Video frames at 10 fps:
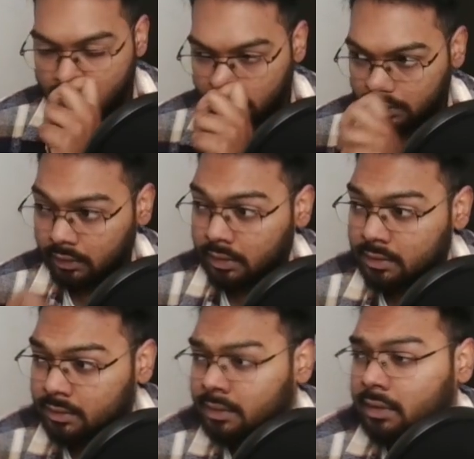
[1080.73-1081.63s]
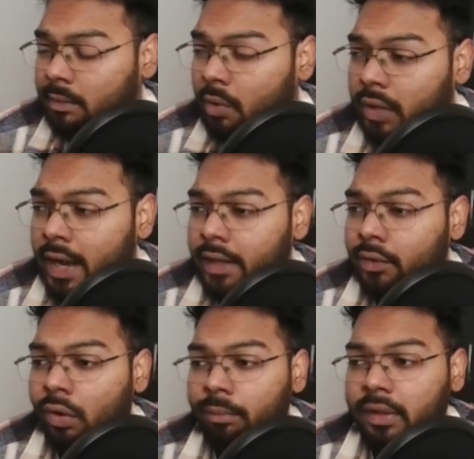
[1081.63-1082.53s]
And then concerns about
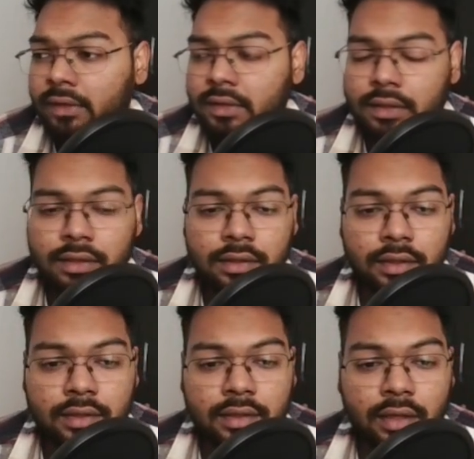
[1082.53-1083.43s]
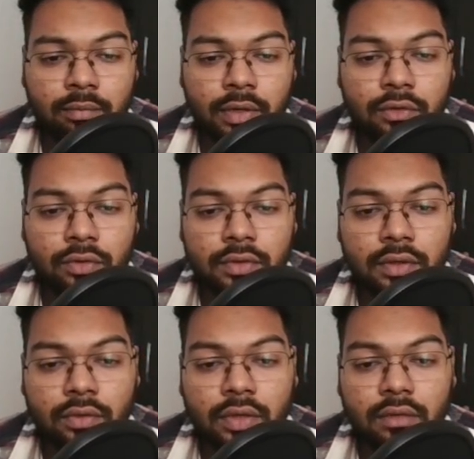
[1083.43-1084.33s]
adding complexity, disagreements on
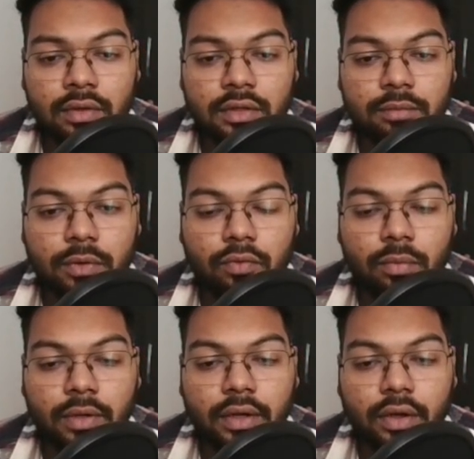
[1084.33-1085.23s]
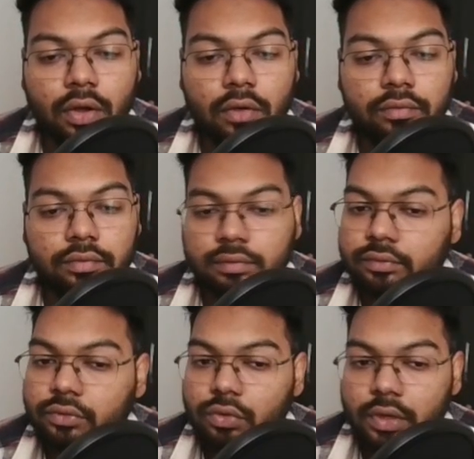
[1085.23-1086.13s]
security versus performance trade-off.
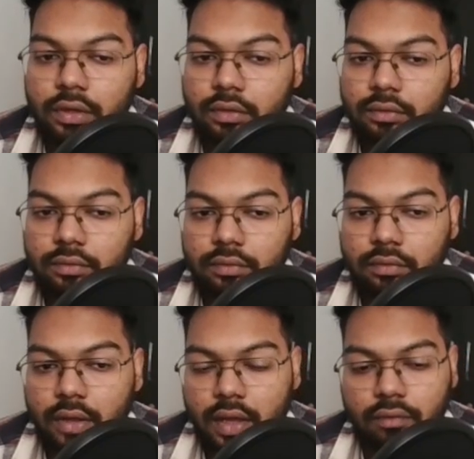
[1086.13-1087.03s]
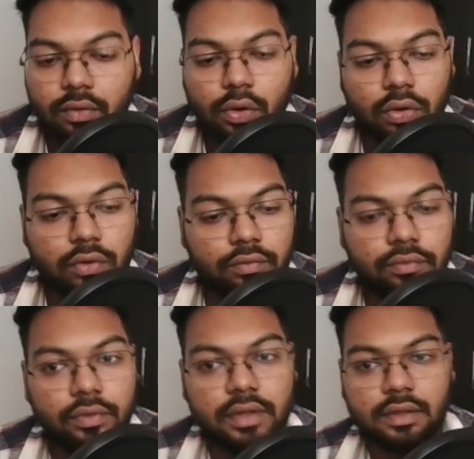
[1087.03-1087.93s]
So it have a lot of
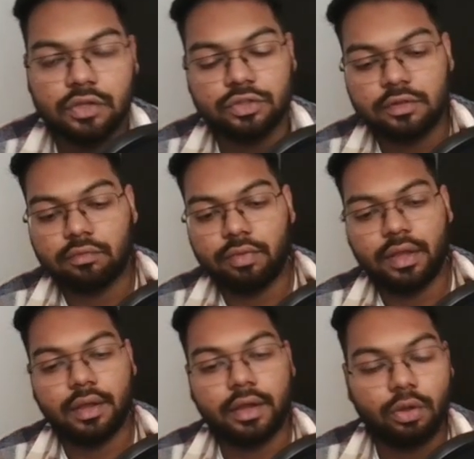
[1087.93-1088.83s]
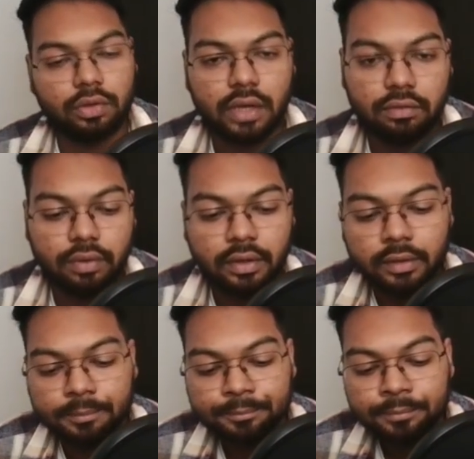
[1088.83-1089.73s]
discussions way ahead on that
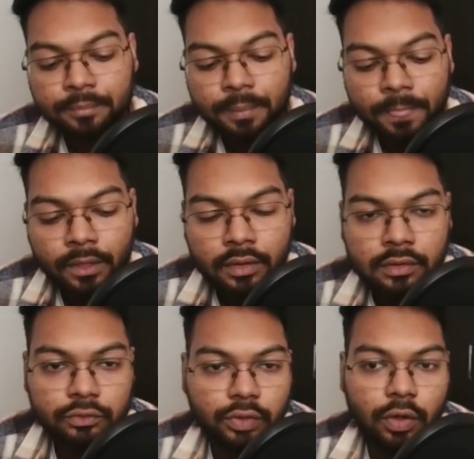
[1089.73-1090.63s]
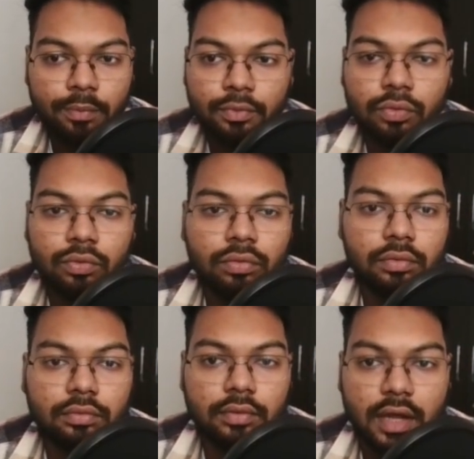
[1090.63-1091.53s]
front. So I hope you
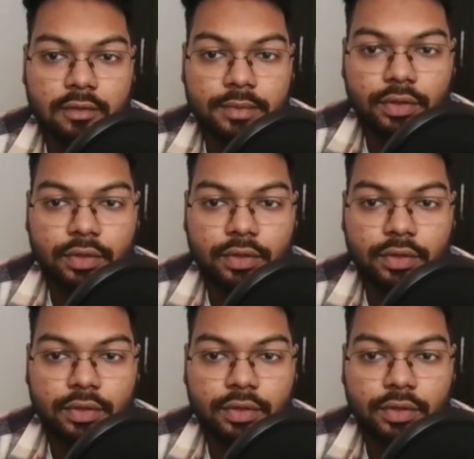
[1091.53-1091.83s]
grasp